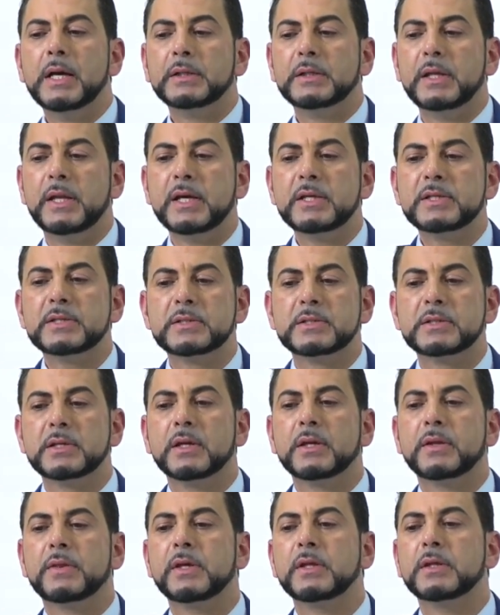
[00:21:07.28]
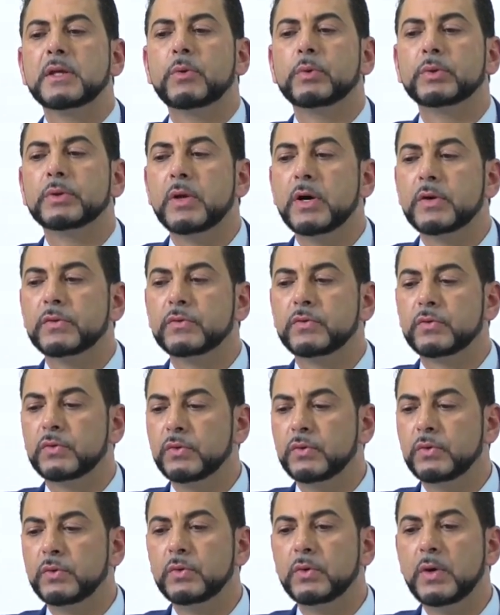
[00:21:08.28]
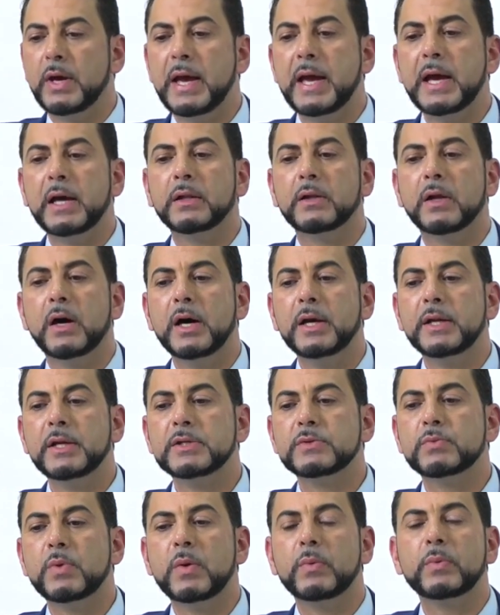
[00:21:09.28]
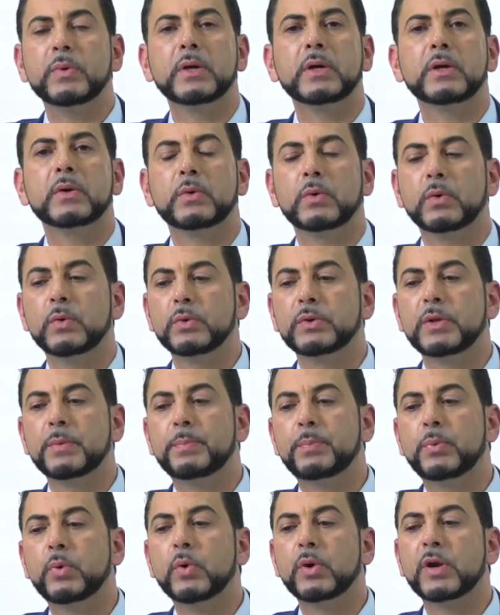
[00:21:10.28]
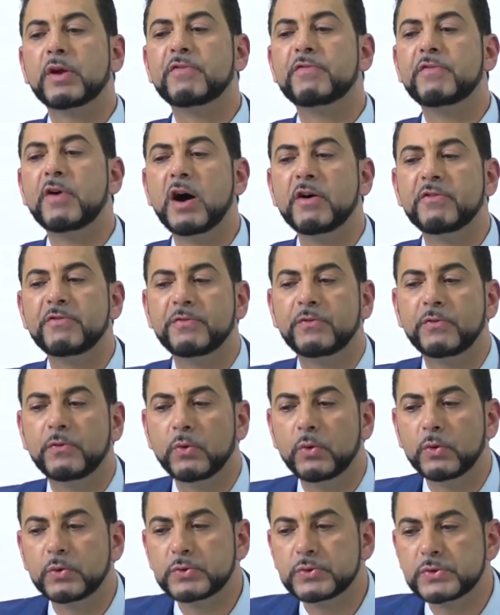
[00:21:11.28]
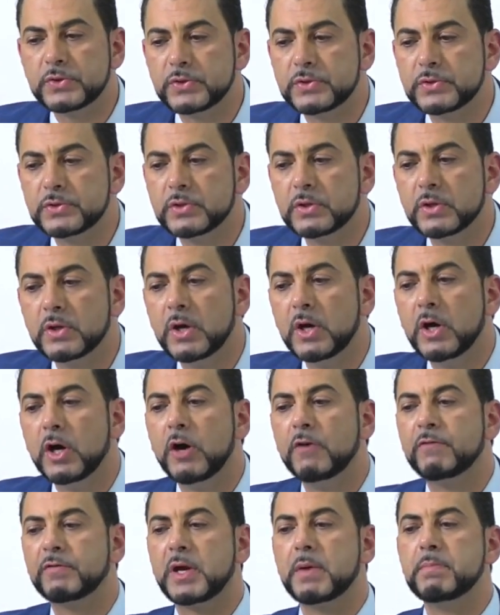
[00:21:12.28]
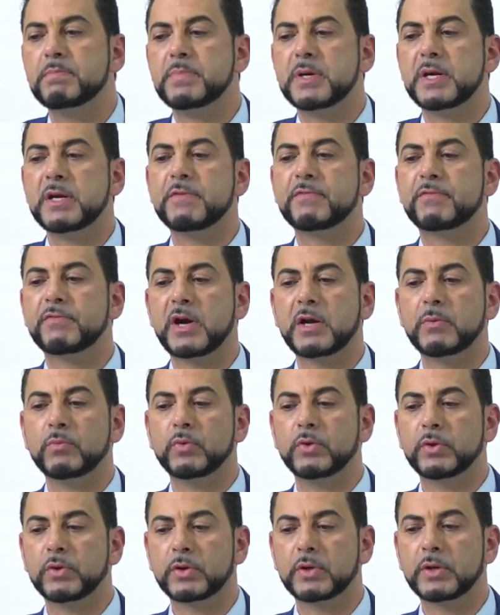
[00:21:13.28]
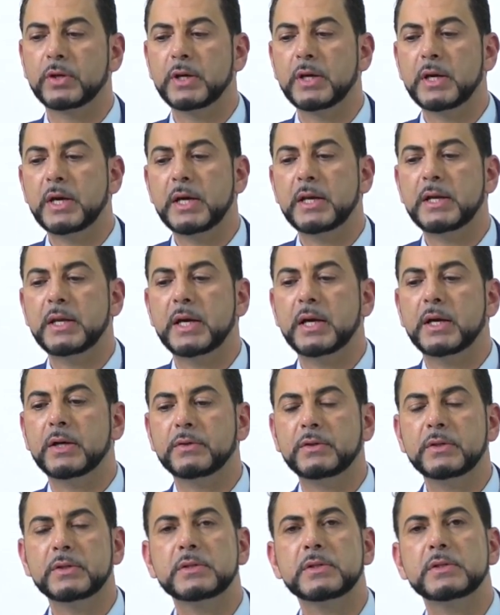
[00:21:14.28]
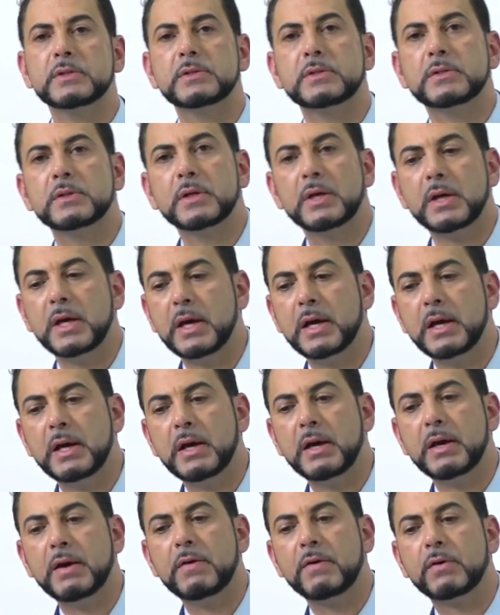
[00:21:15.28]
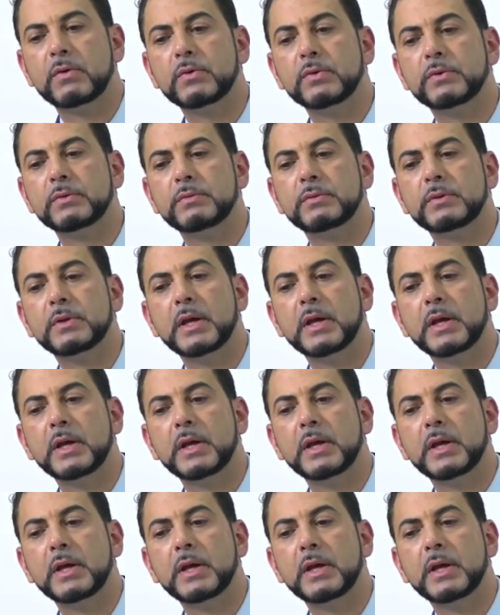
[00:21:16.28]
The next thing that I would like to outline is what we call the Porter 5 Forces of Competitive Framework. Now, this is a good